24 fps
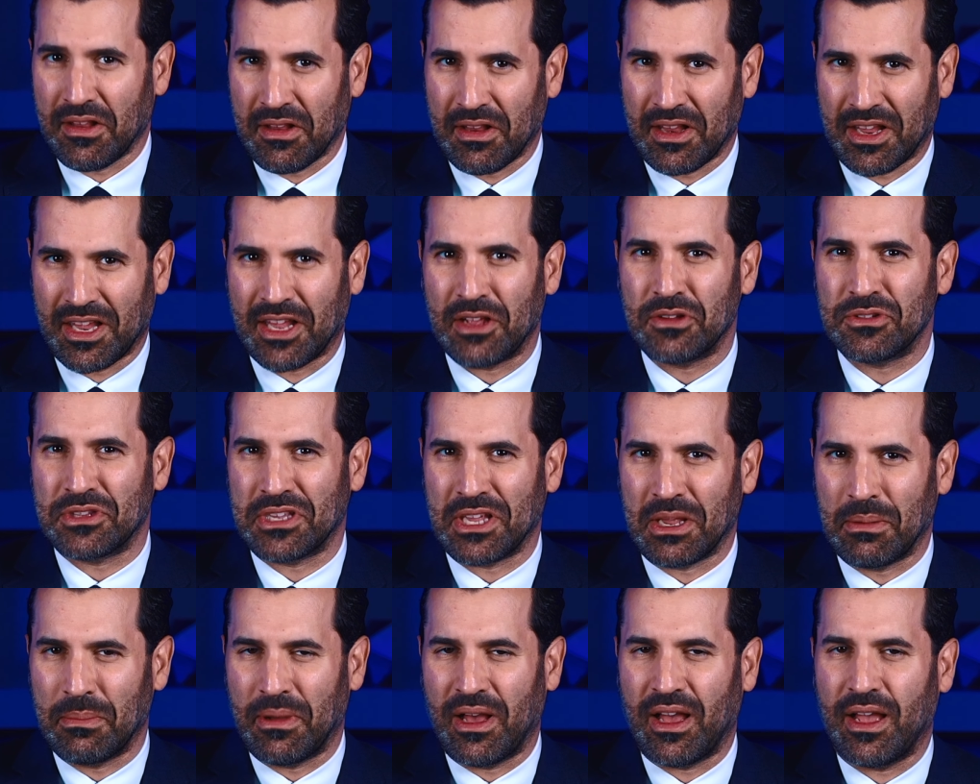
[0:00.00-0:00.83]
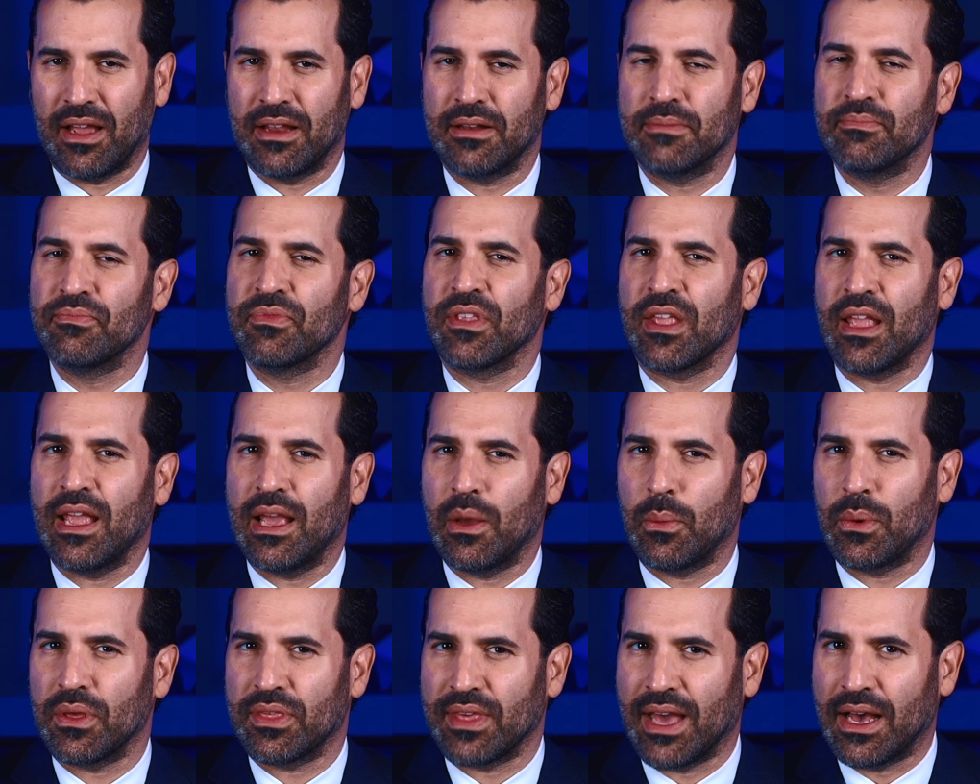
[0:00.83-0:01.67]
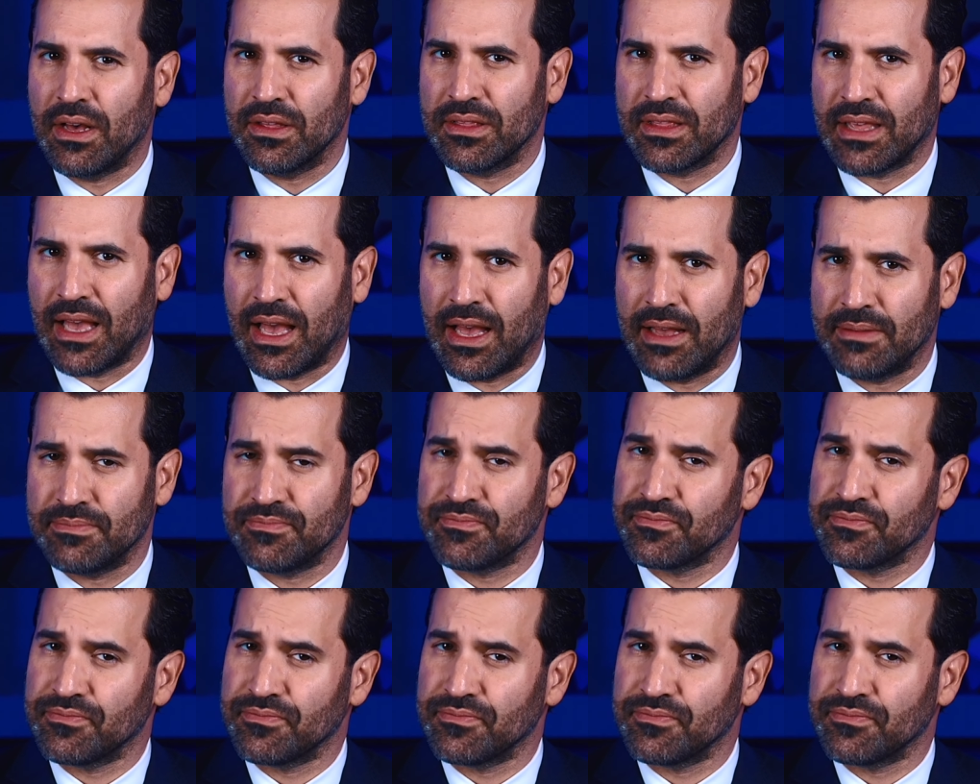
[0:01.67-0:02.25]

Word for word: guilty mind. And without that,